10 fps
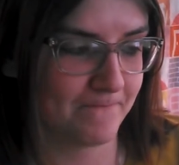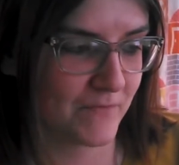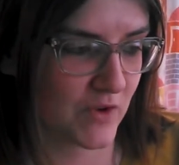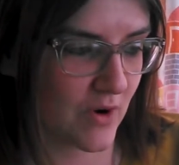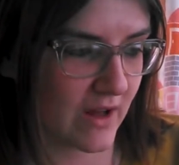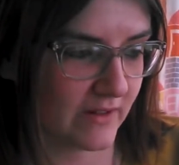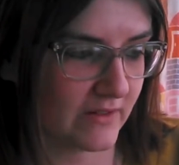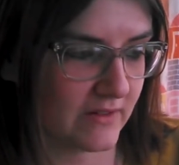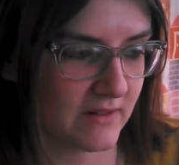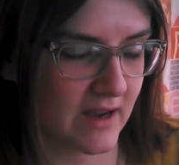So
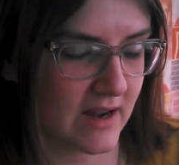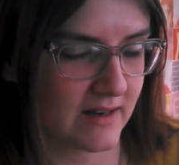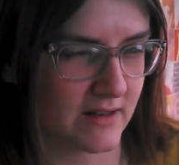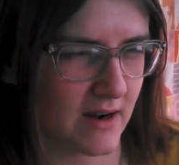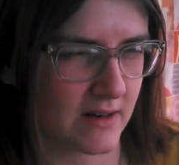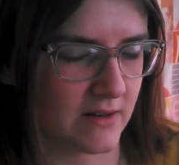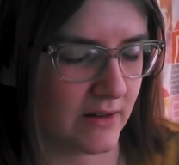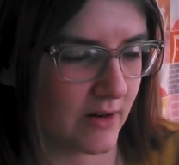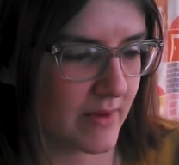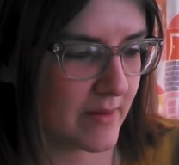I'll kind of talk to you a
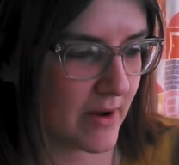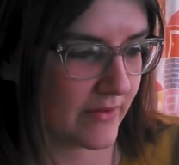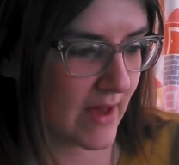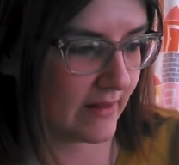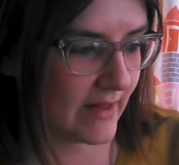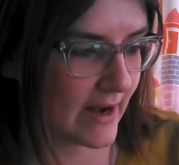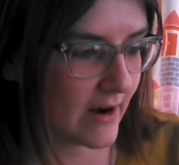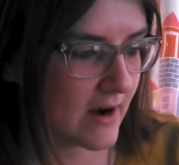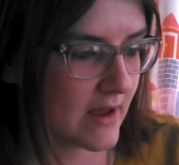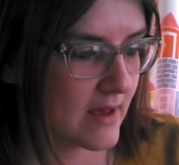little bit about that later.